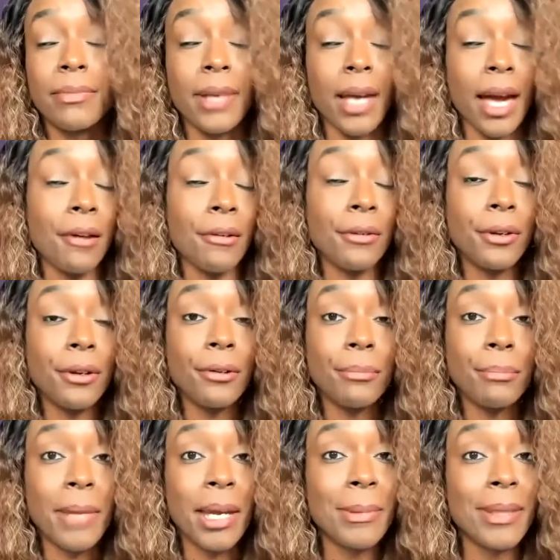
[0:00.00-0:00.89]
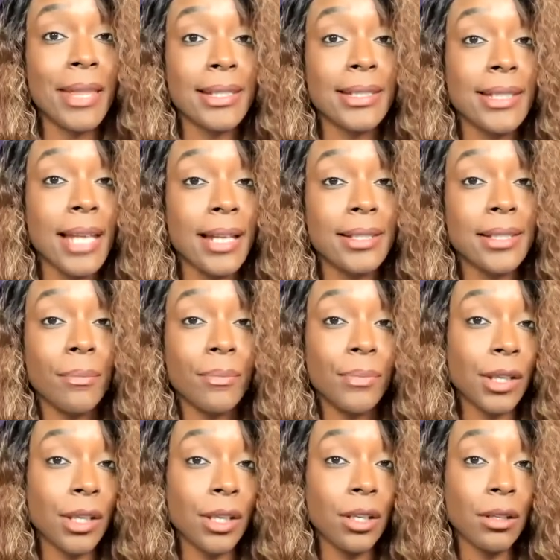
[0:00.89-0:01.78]
I don't know. Maybe that's not
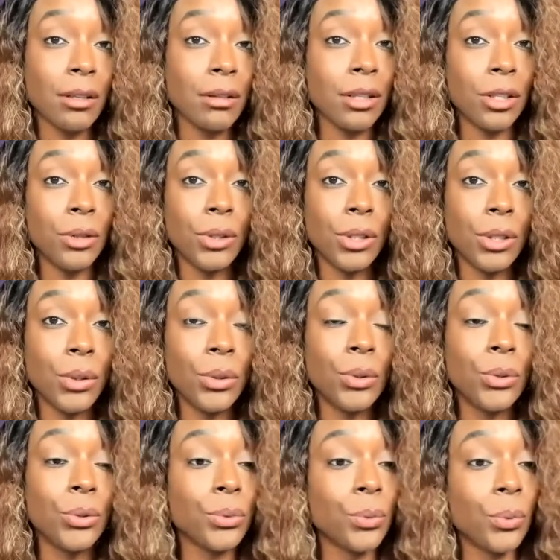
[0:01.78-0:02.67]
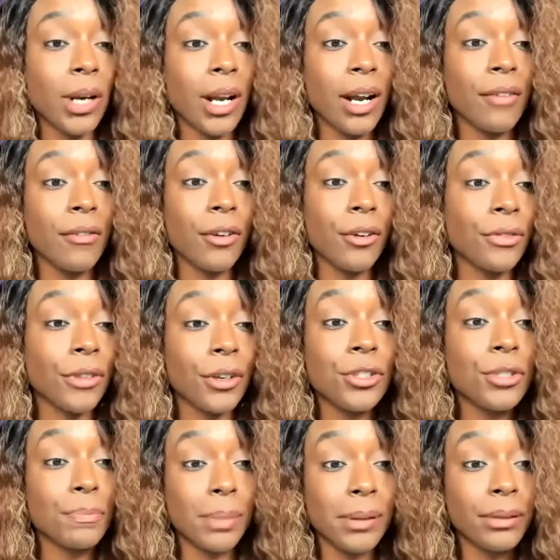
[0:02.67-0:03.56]
something you use, whatever.
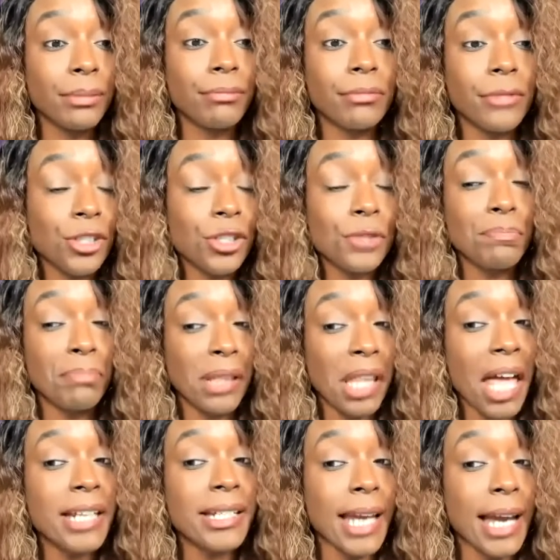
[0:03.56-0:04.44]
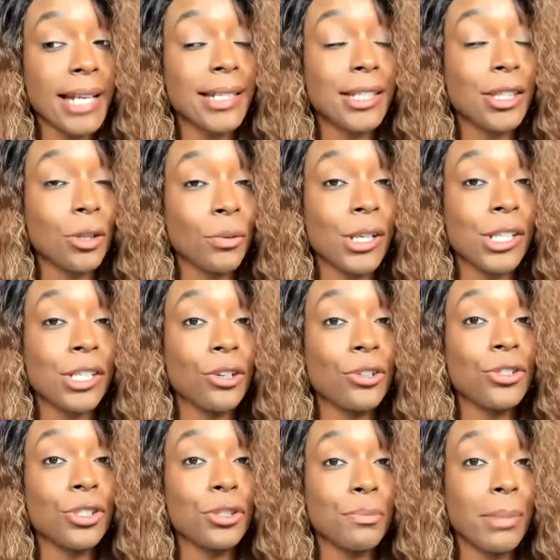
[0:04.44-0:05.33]
There's plenty. I did the
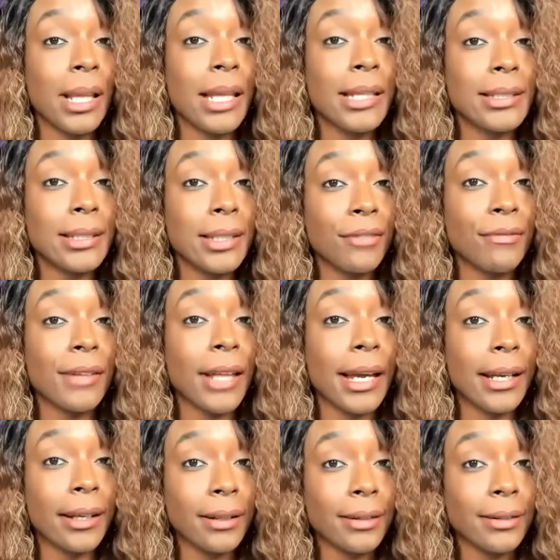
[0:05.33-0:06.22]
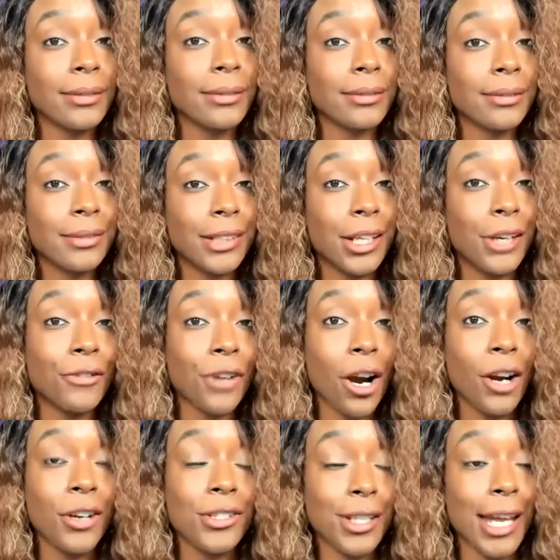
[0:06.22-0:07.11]
research. There's plenty of like gift
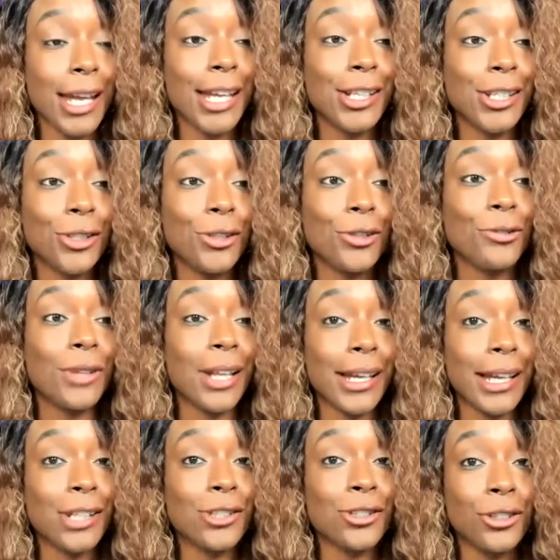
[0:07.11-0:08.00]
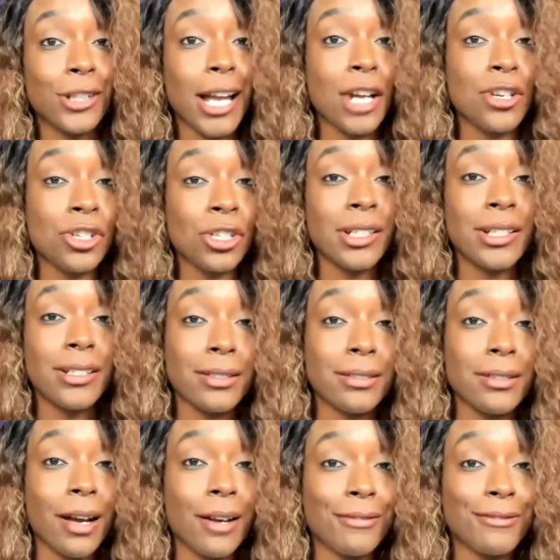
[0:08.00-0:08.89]
cards I can do like internationally and
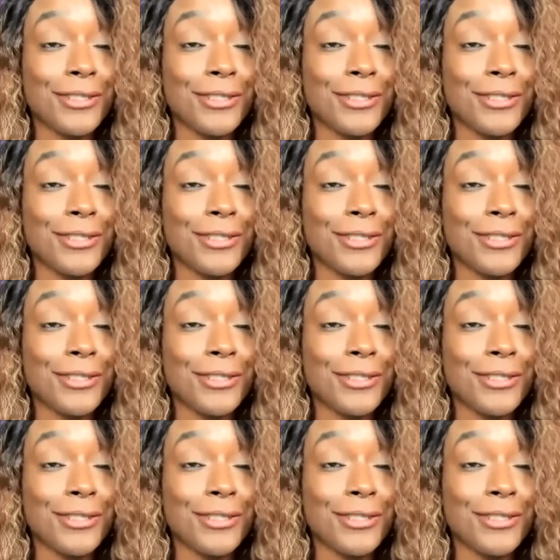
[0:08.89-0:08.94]
stuff.